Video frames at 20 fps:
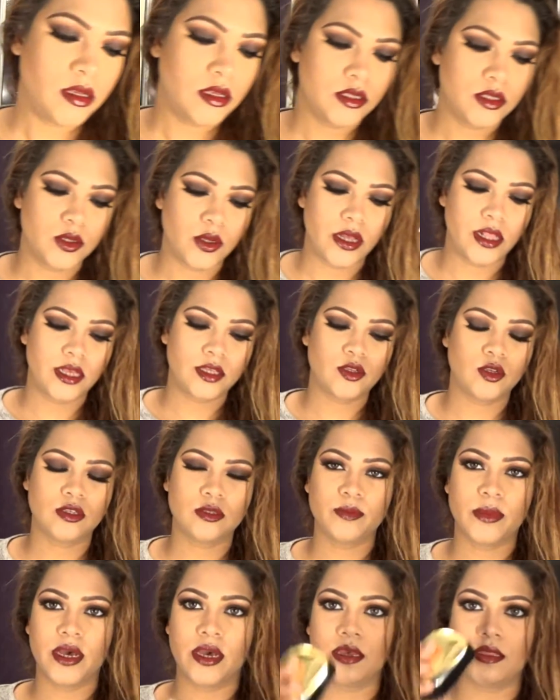So I like to
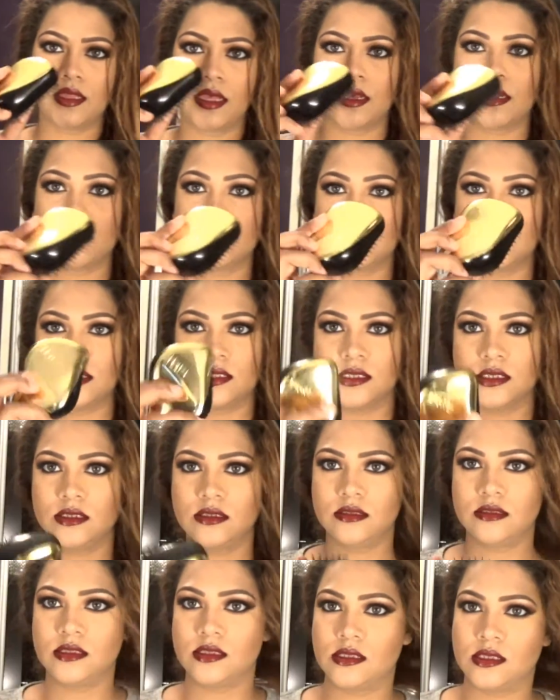use my Tangle teaser.
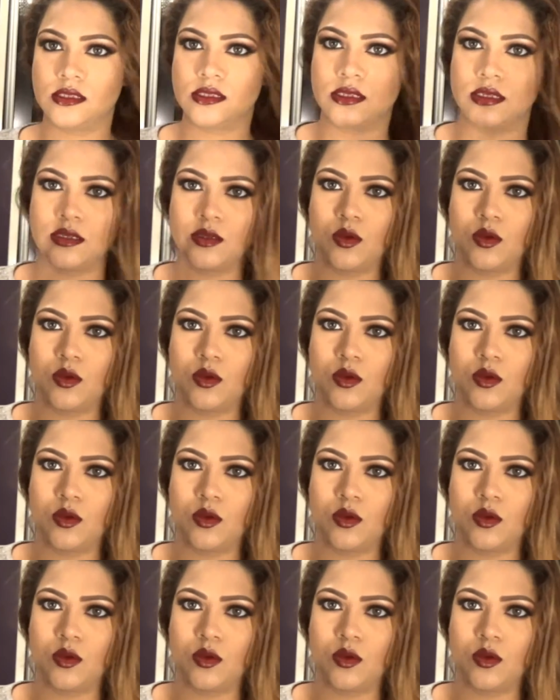This is a